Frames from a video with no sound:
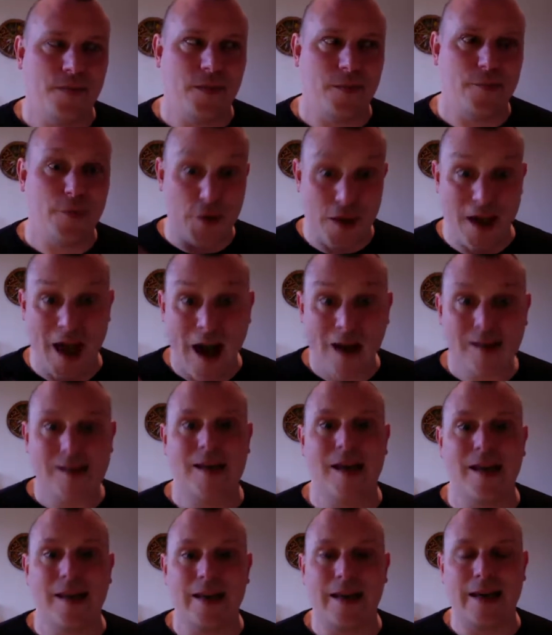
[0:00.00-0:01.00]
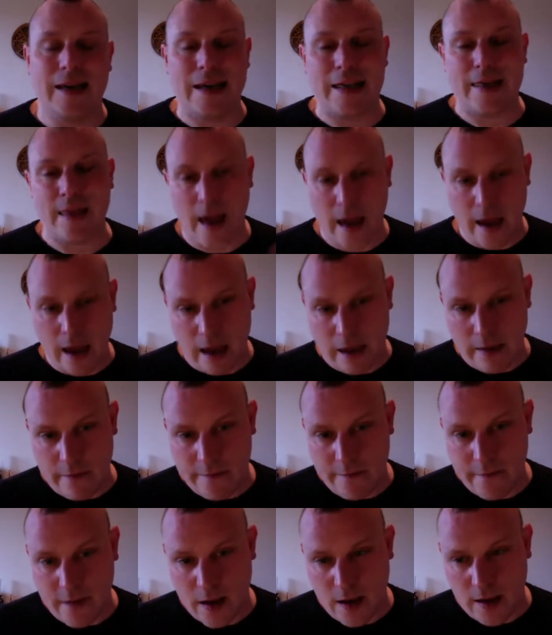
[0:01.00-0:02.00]
But they are sending it. They are
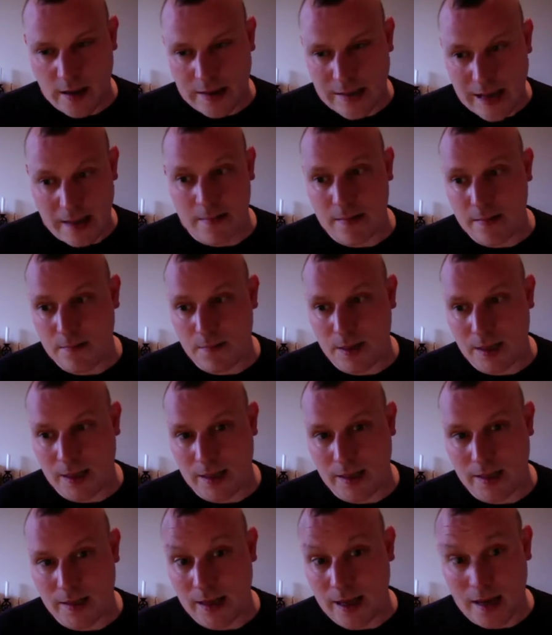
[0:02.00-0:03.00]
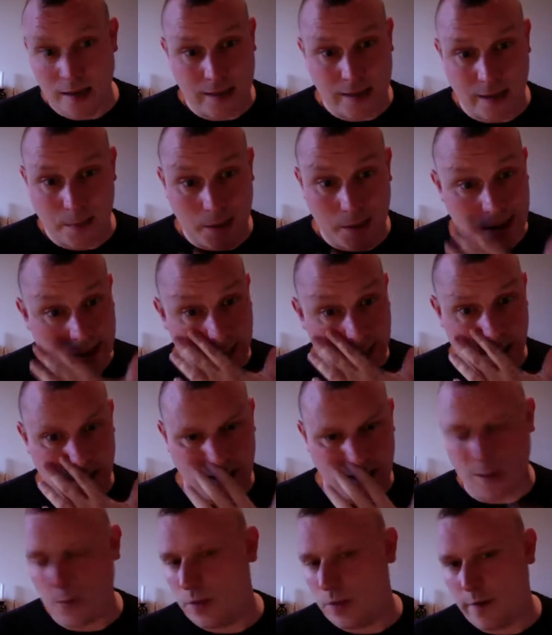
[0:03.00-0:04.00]
sending me an email
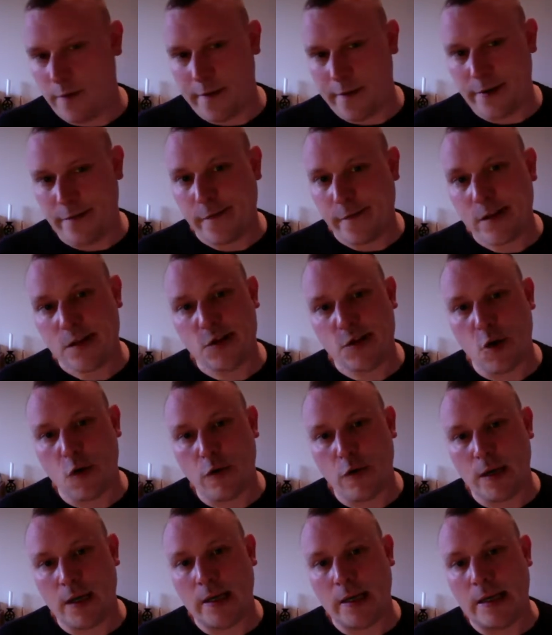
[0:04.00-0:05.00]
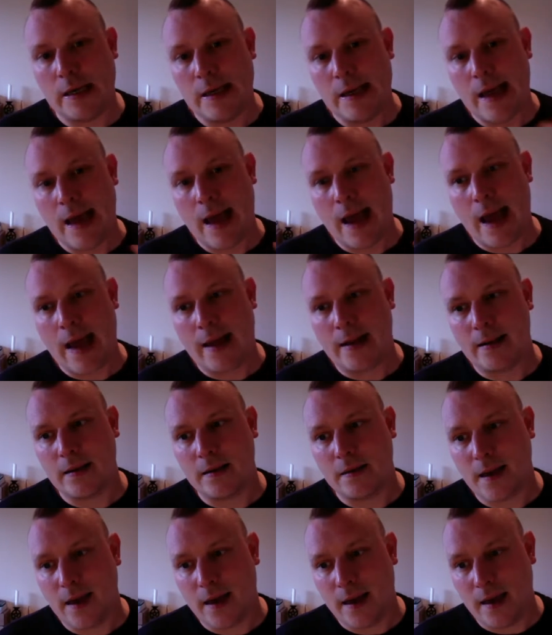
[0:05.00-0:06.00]
saying they're very, very sorry and
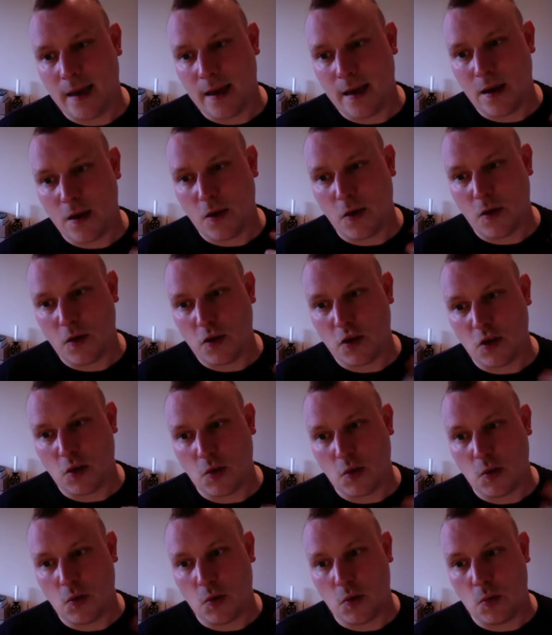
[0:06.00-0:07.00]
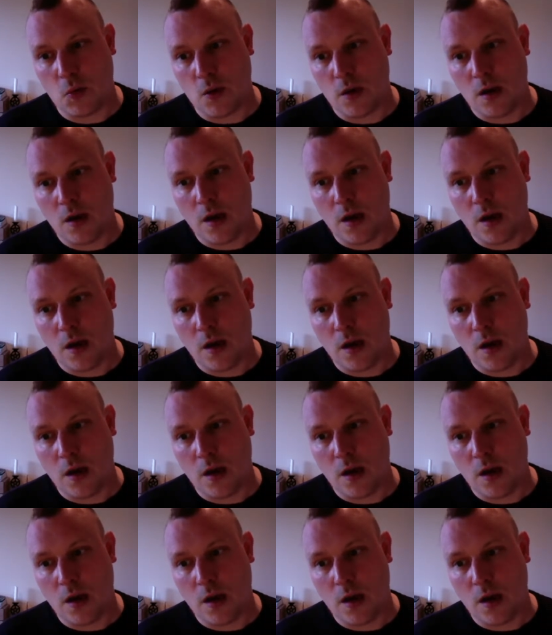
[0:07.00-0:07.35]
that they are going to